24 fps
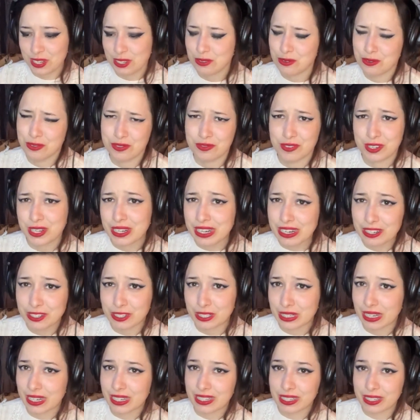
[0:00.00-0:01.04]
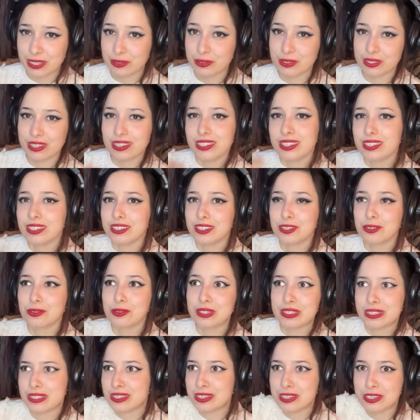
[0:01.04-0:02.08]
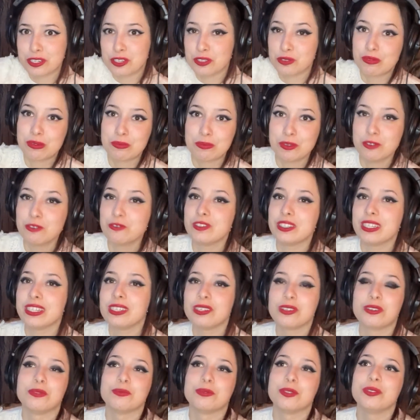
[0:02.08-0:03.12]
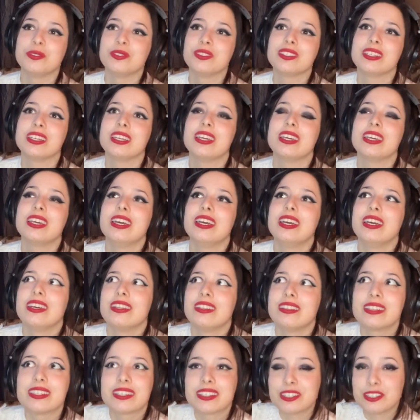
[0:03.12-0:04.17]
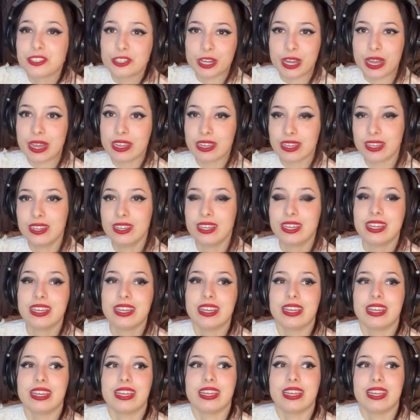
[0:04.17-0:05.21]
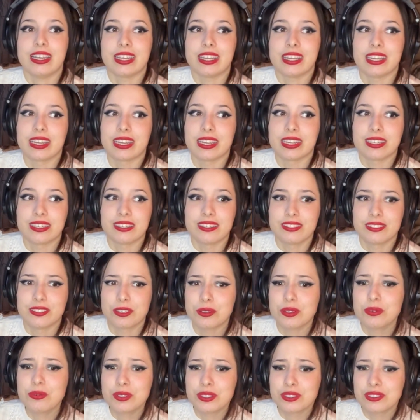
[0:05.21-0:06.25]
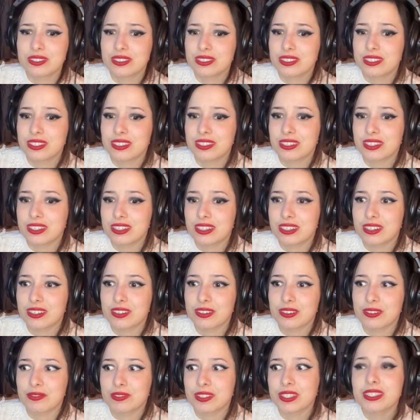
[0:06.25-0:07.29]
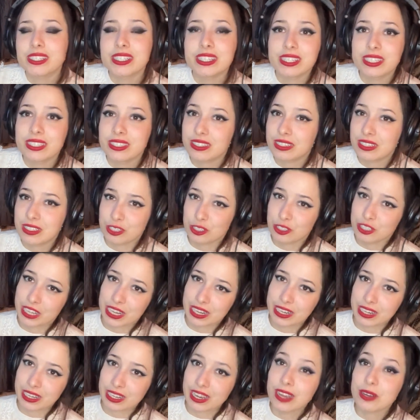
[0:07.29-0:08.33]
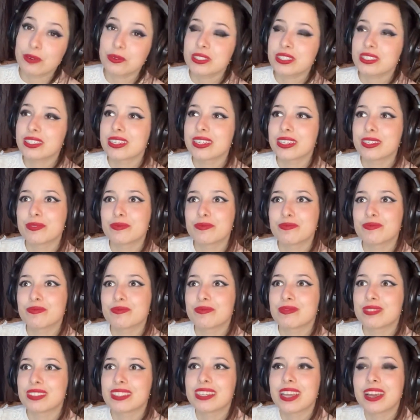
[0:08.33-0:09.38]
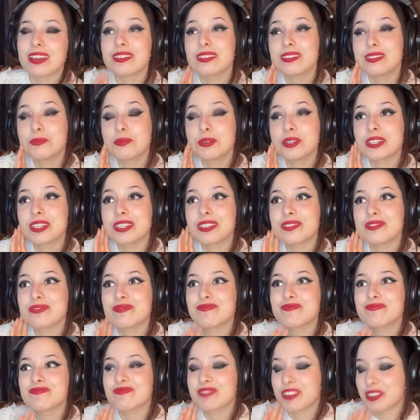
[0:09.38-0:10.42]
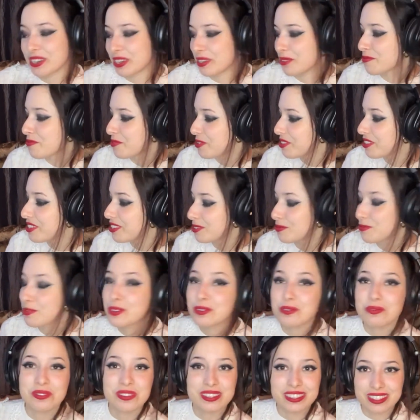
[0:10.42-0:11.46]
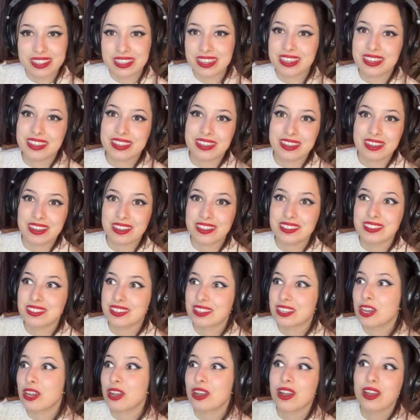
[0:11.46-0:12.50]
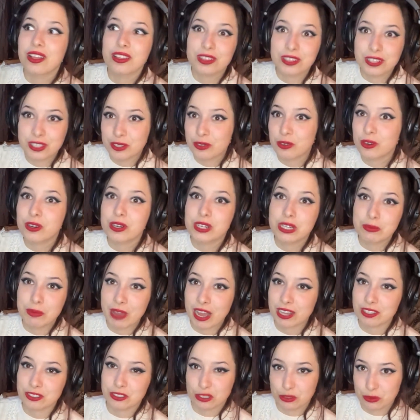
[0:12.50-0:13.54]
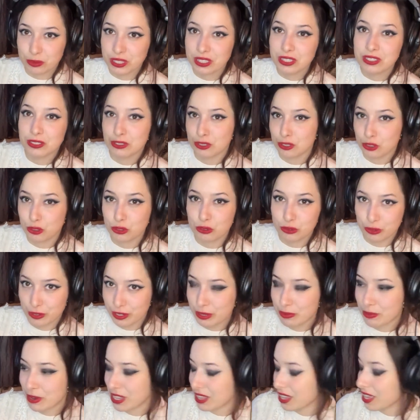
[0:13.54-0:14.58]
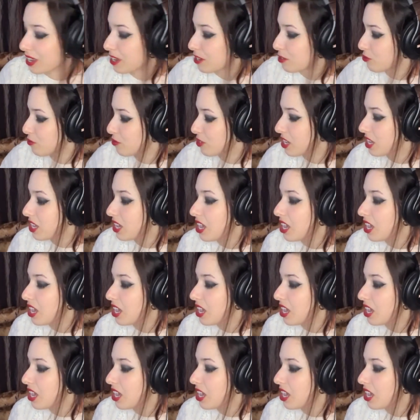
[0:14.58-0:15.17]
So it was very entertaining. It was like, you know, listening to a movie almost, like in your head. And so it was very entertaining. I would say, yeah, this book, okay, well, this one was like a literary masterpiece that destroyed my life.